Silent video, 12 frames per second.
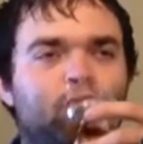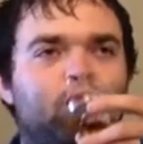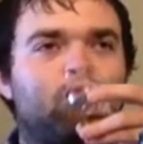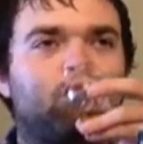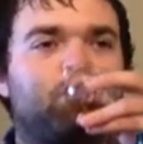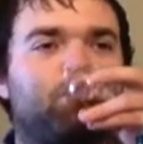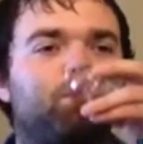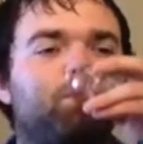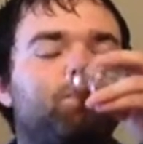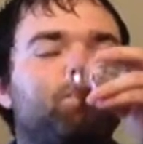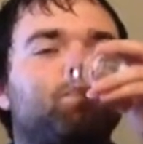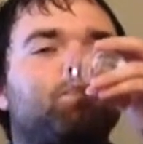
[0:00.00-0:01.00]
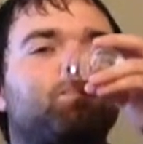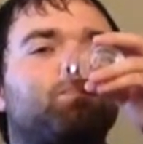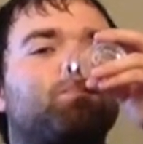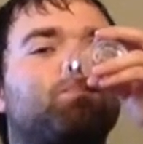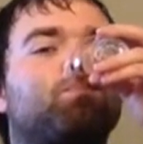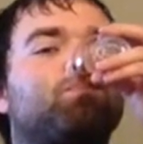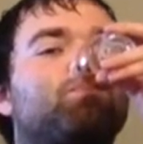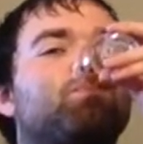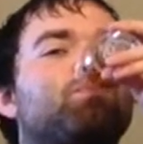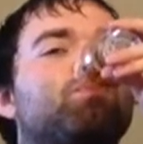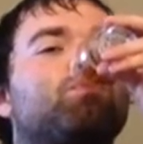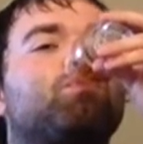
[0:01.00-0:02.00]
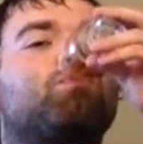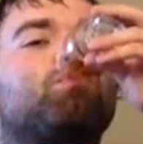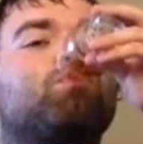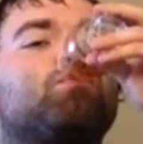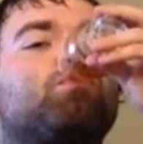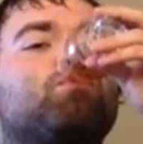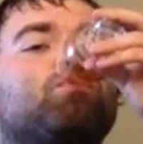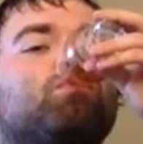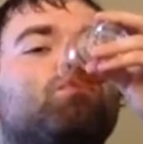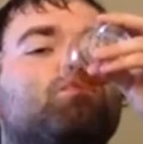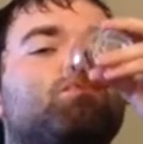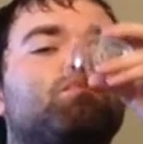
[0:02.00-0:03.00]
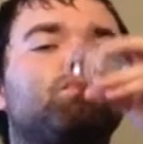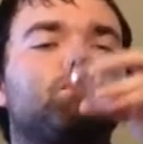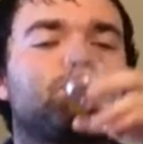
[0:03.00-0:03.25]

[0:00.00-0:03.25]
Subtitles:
Nobody speaks.